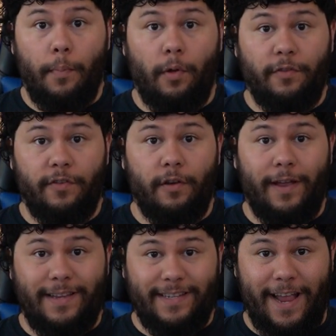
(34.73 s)
Poulter
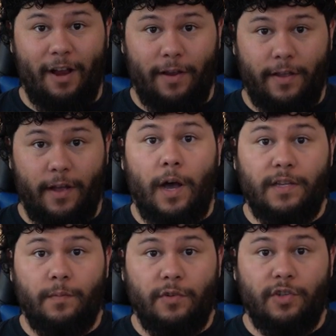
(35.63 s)
as Eric,
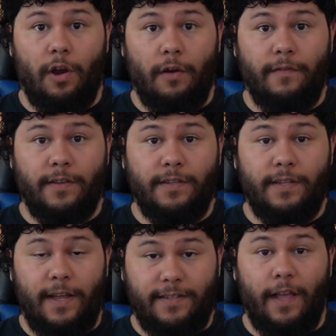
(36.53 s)
Cosmo
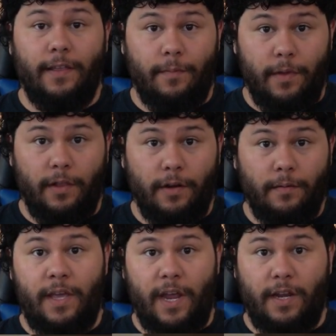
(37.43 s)
Jarvis as Elliot
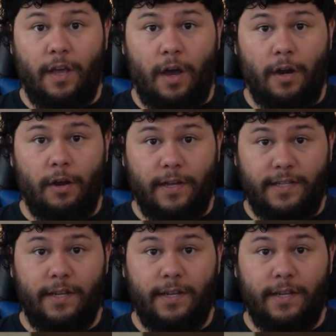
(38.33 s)
Miller, Kit Connor as